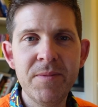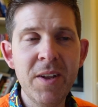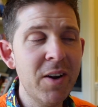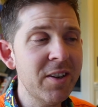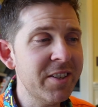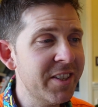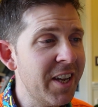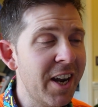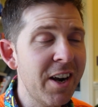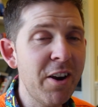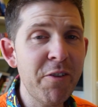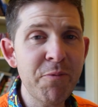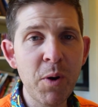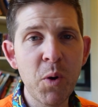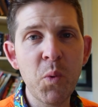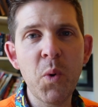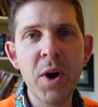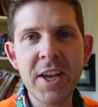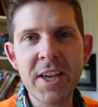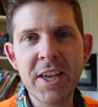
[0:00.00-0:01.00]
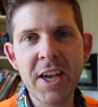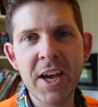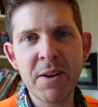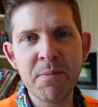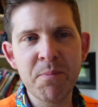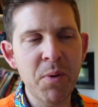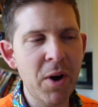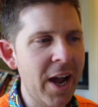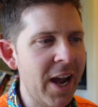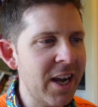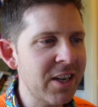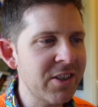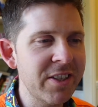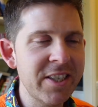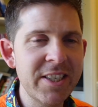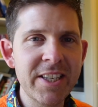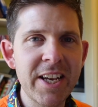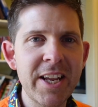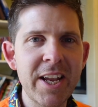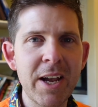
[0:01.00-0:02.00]
Now I started off my weekend by actually
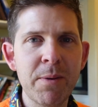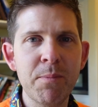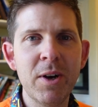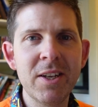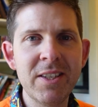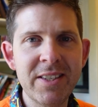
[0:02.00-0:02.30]
setting up my